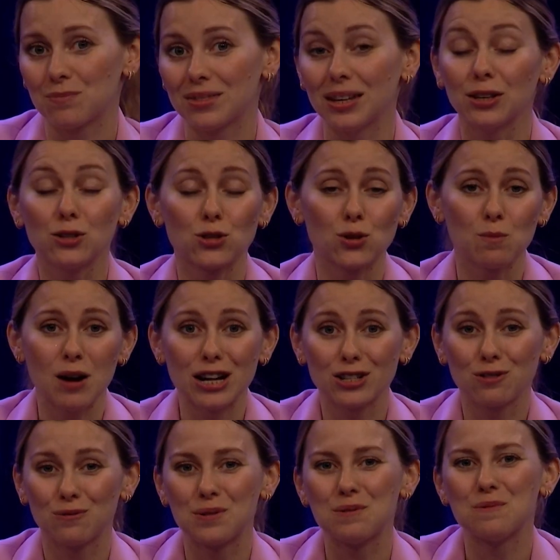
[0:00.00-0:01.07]
Thank you so much
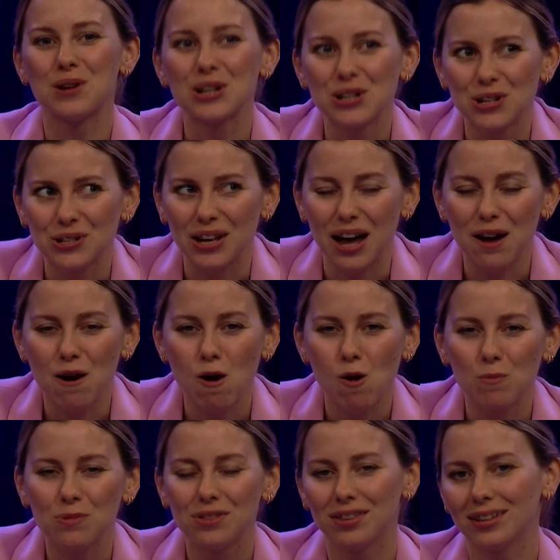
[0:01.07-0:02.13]
for watching. I
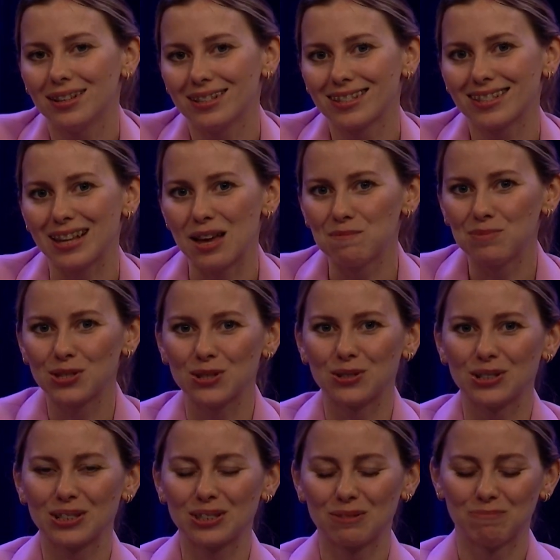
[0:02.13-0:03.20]
hope this
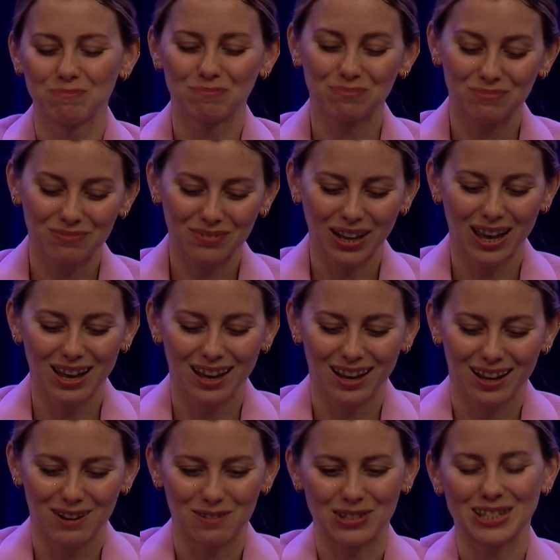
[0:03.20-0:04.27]
episode
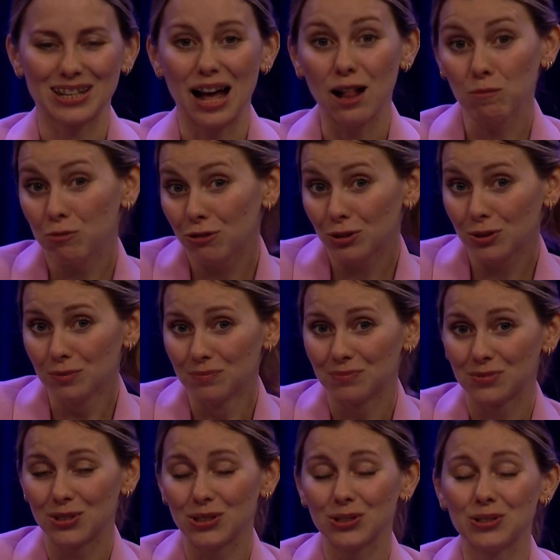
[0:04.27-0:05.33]
was helpful
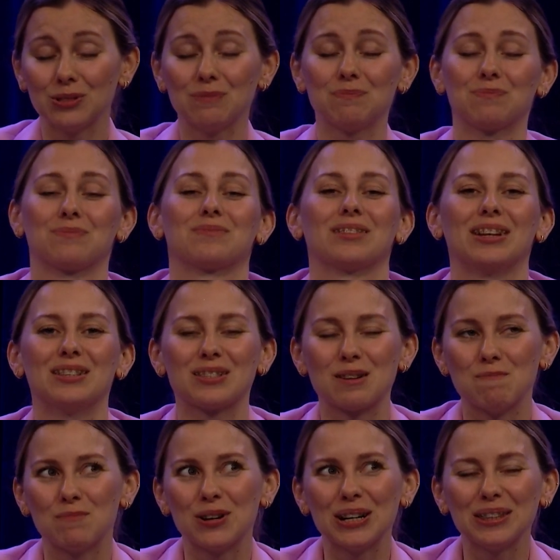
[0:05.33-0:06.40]
to you in
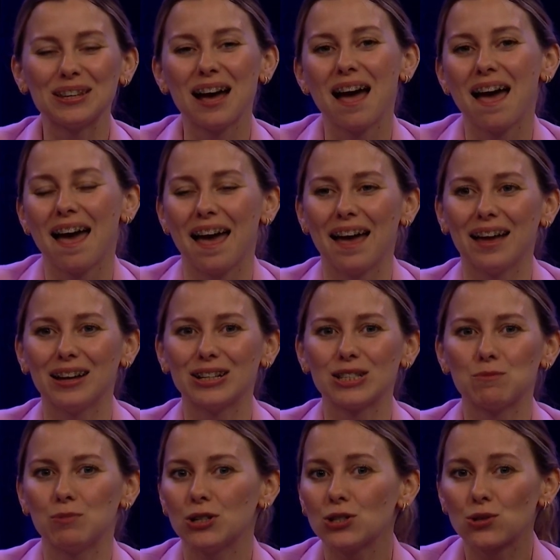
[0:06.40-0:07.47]
some point.
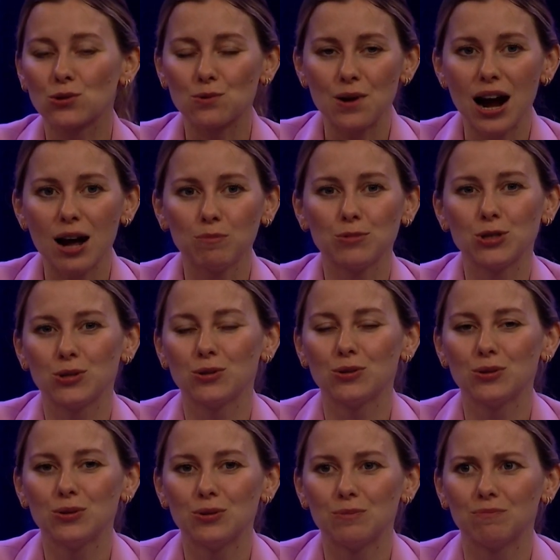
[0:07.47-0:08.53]
And please subscribe
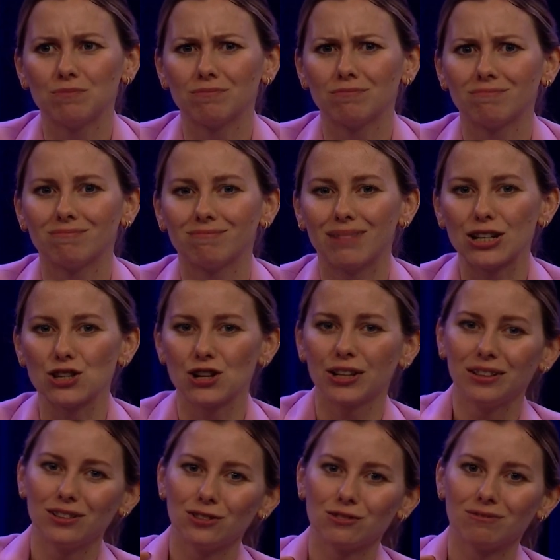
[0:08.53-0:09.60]
to my
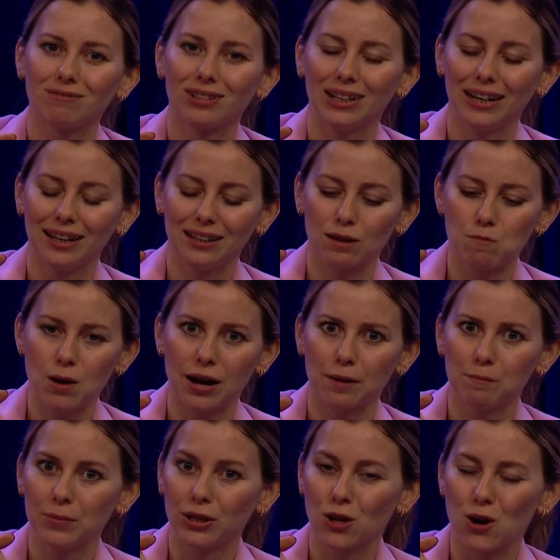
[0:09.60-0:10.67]
channel. Click the
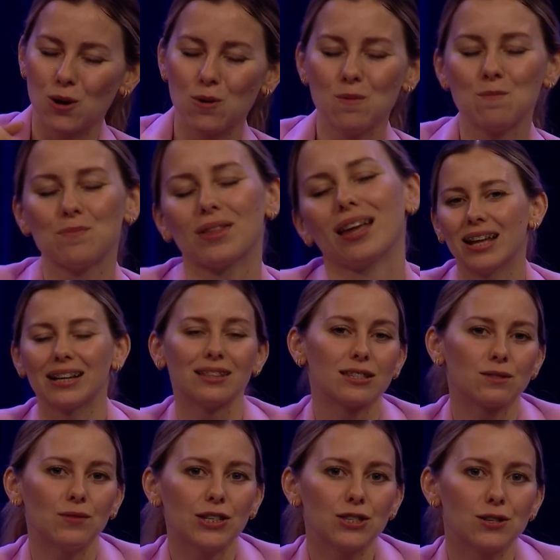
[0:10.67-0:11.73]
button below. Like
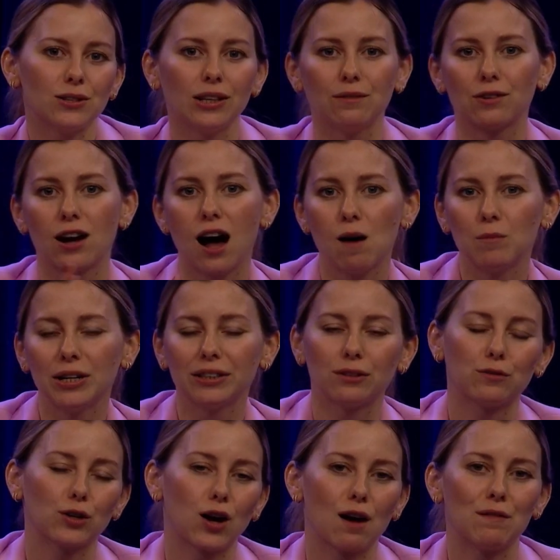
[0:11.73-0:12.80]
this video, leave a comment
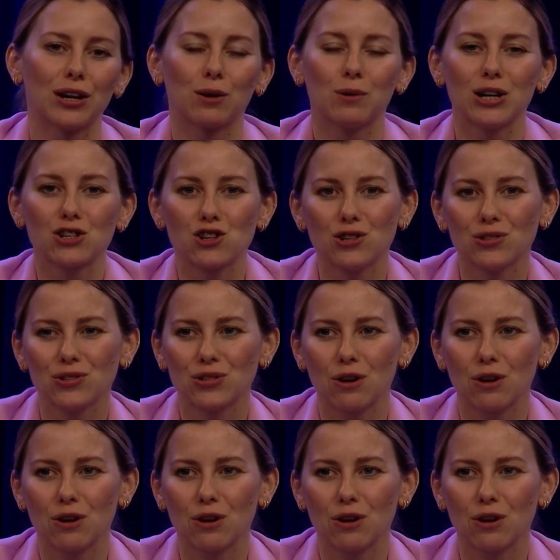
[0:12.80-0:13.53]
if you have any questions.